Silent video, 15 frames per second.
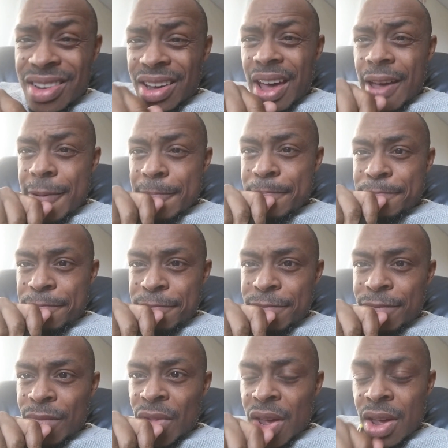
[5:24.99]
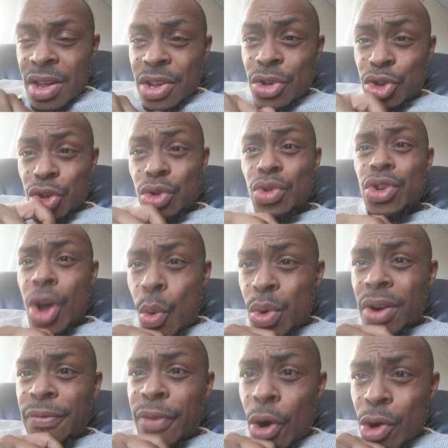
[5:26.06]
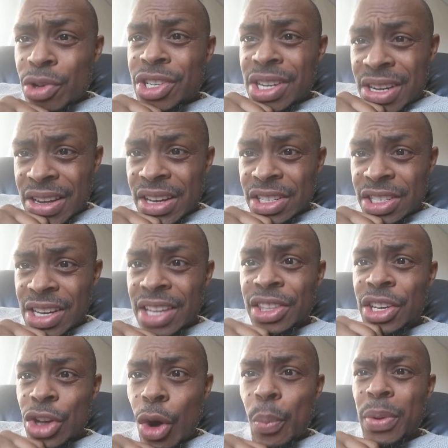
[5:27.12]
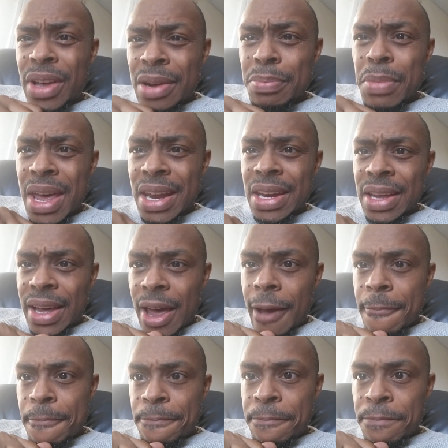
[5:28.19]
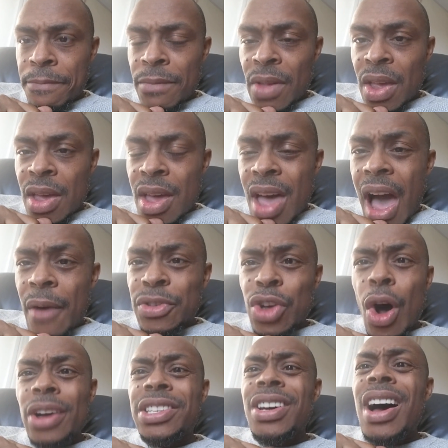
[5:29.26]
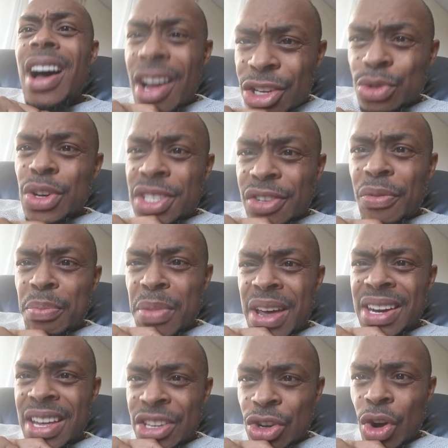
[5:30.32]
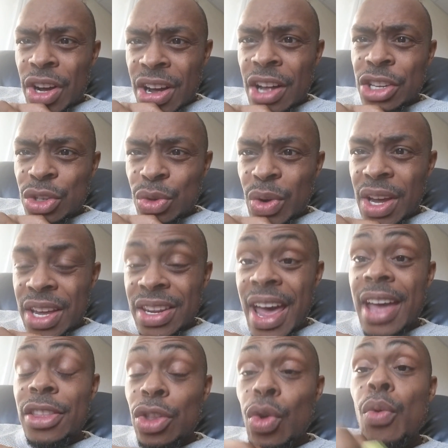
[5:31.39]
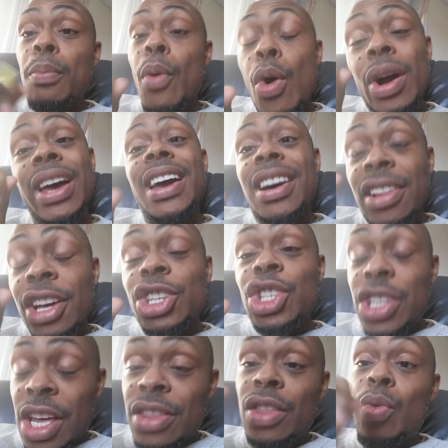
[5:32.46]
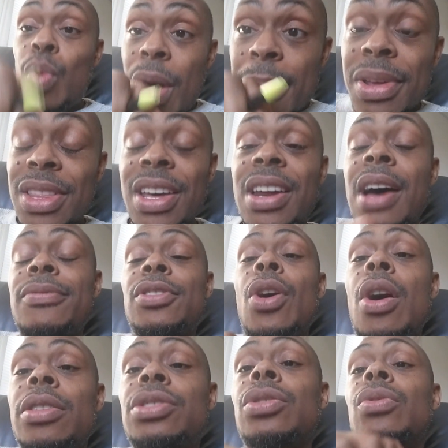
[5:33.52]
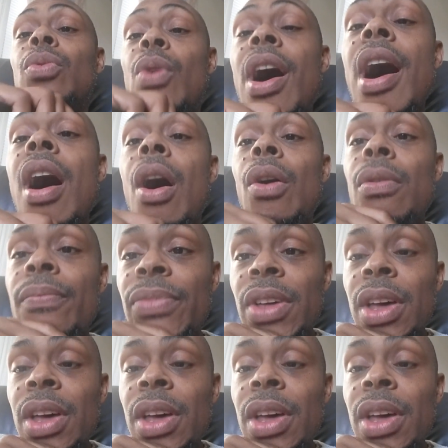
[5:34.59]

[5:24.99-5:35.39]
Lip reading: Okay, do you know what a virgin is? Ethiopian men. Okay, I've talked to hundreds of men in your country, and they knew more English than the women that I've talked to. Wow.